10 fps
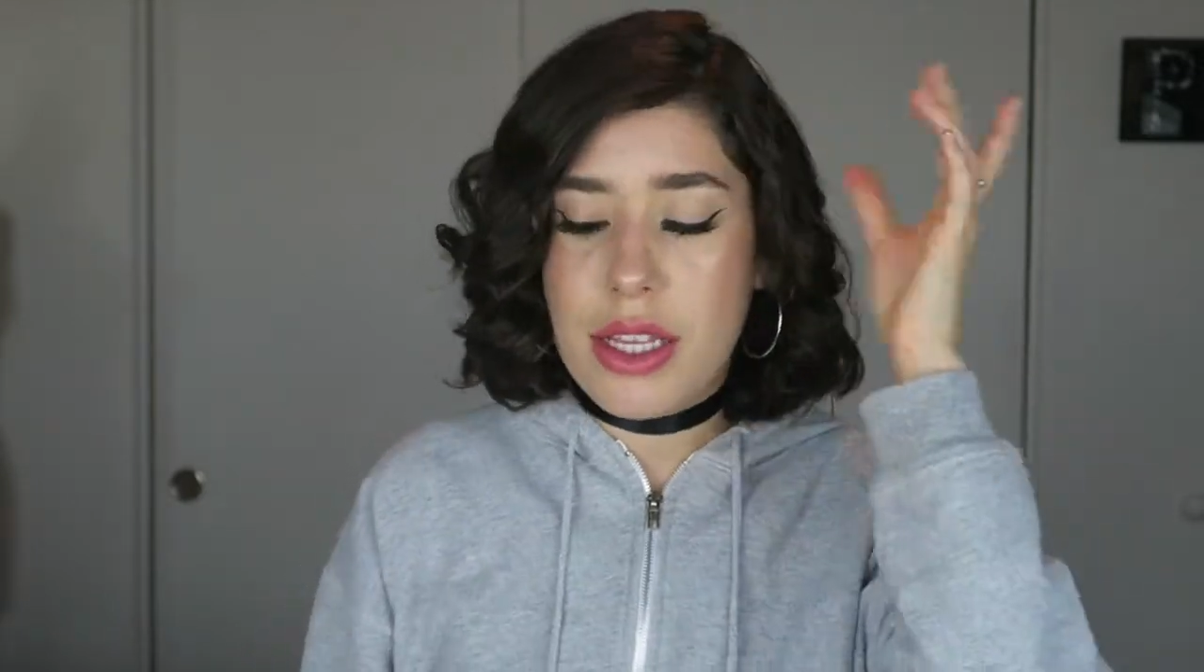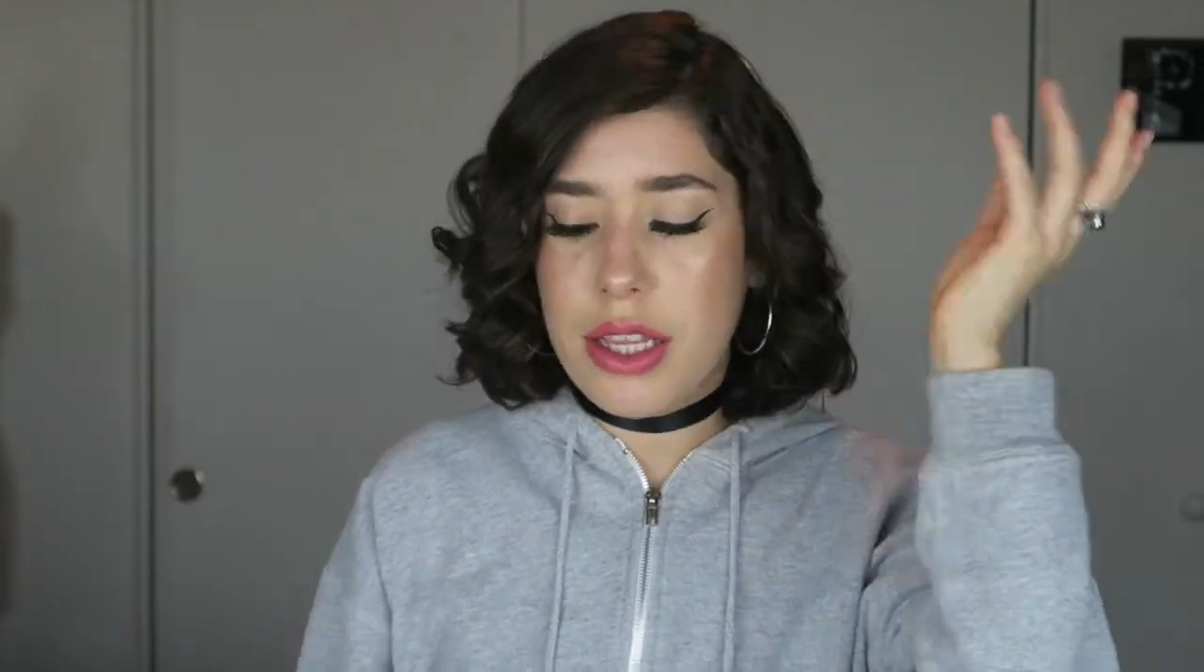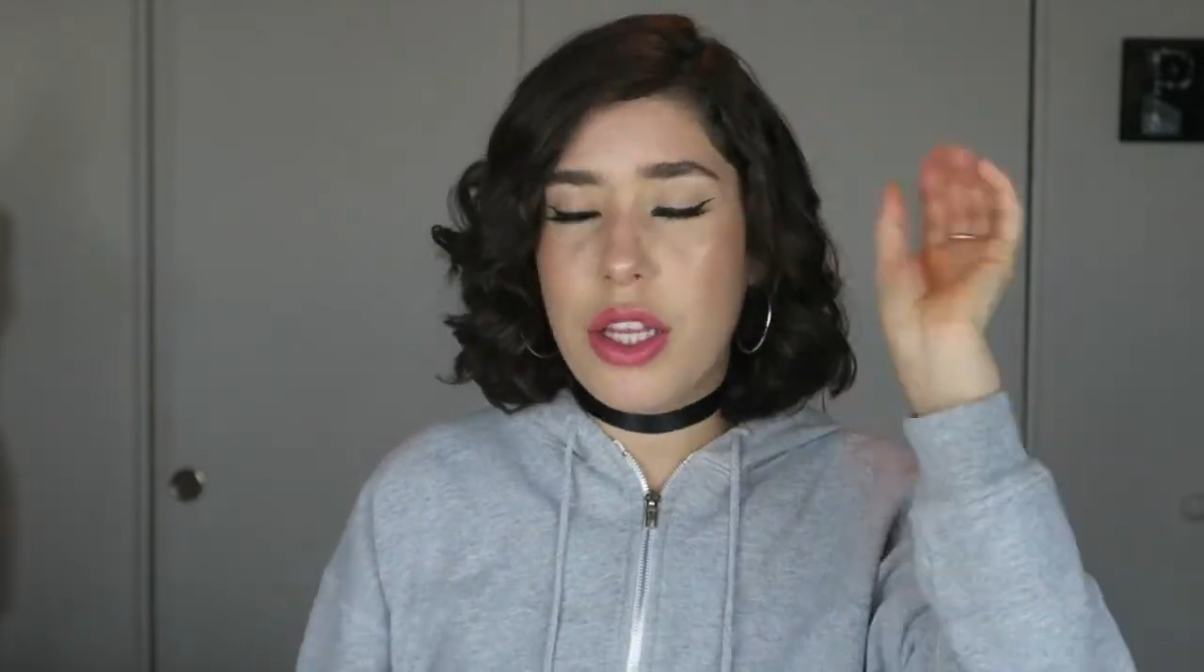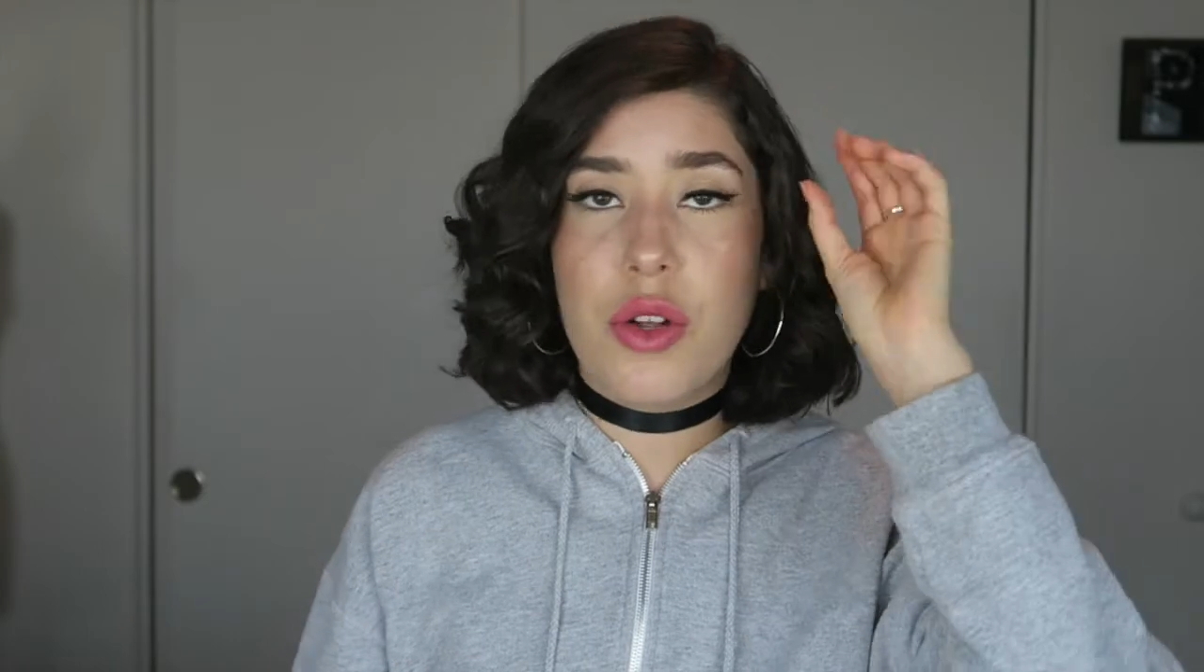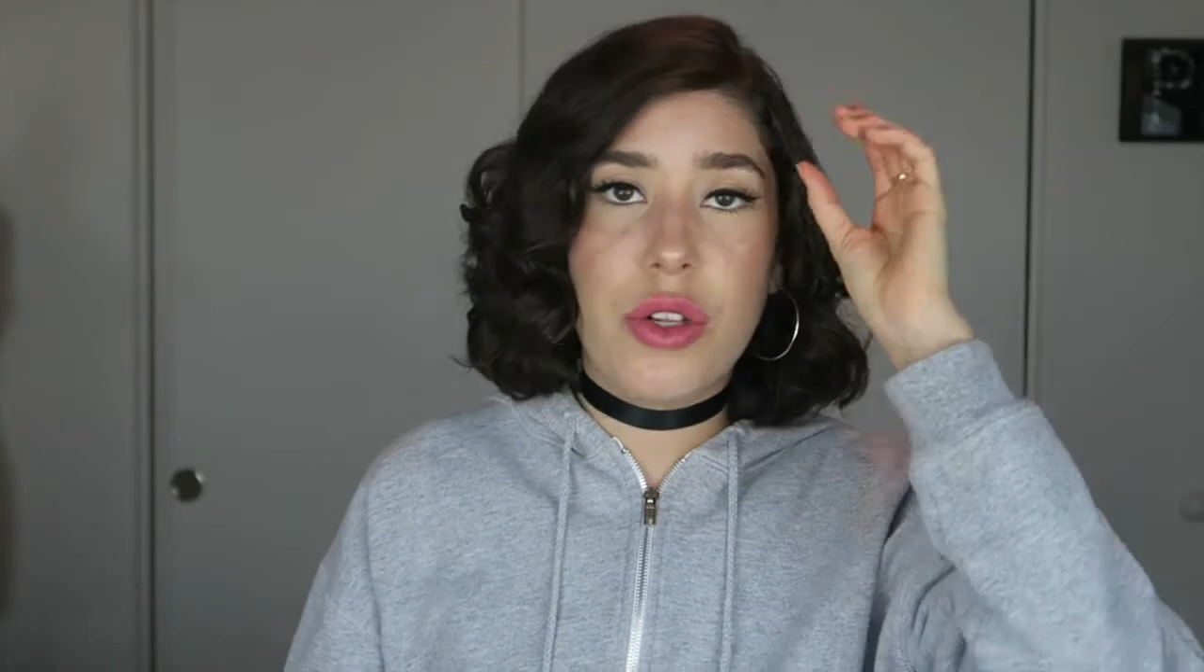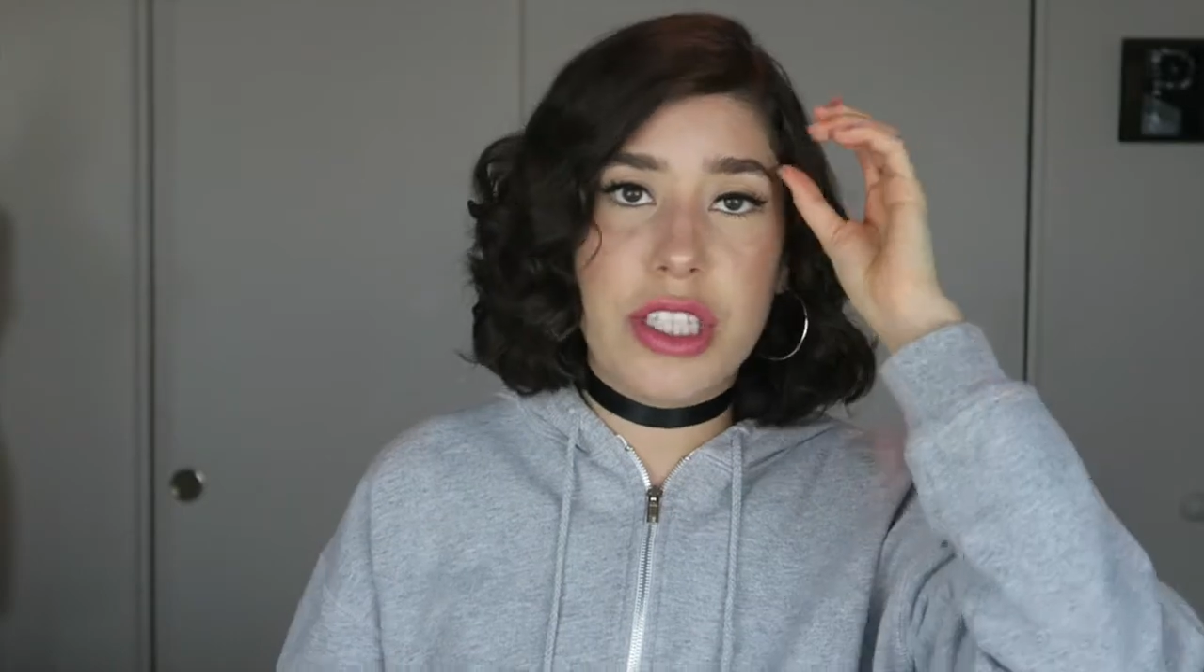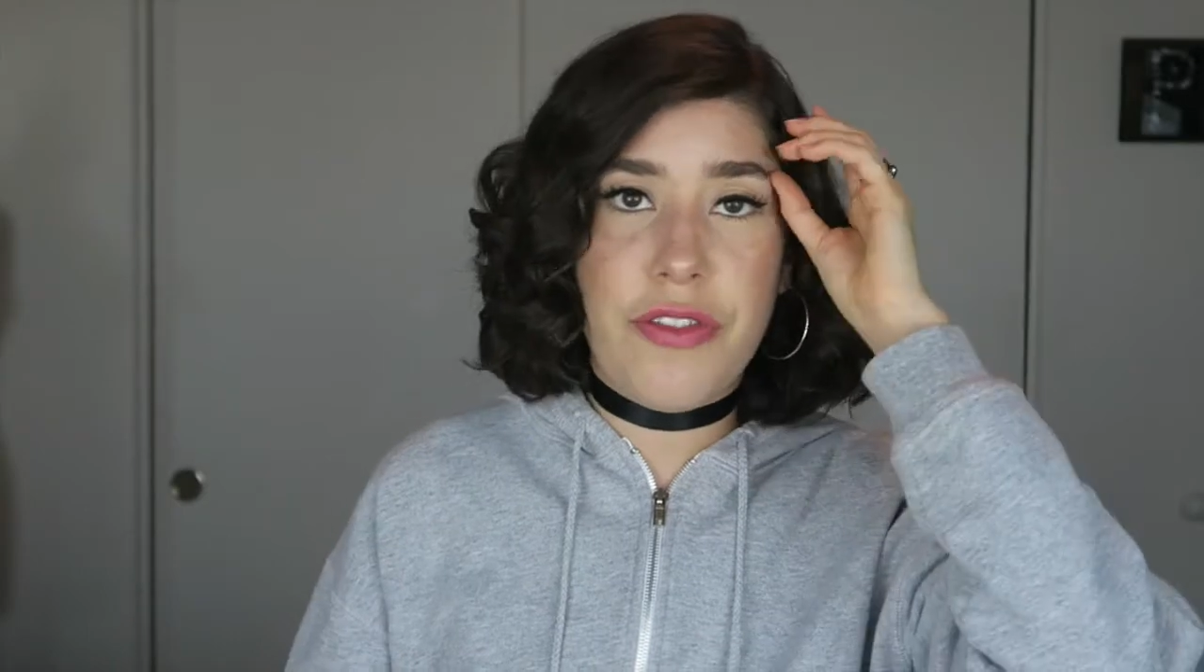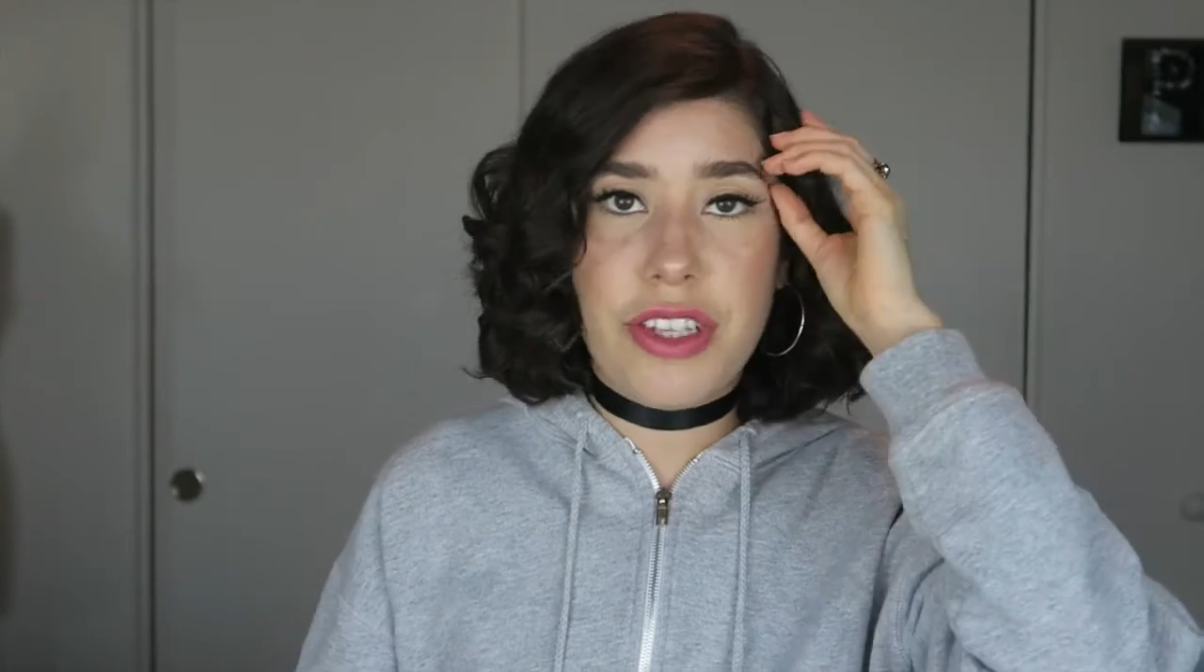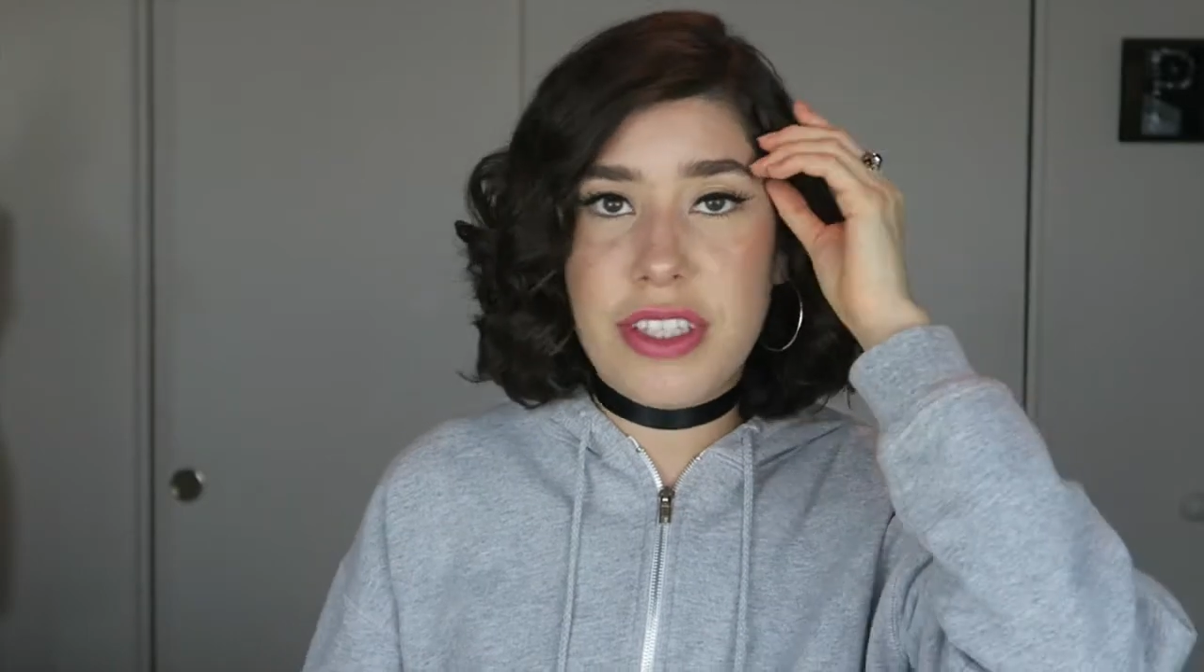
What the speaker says: little different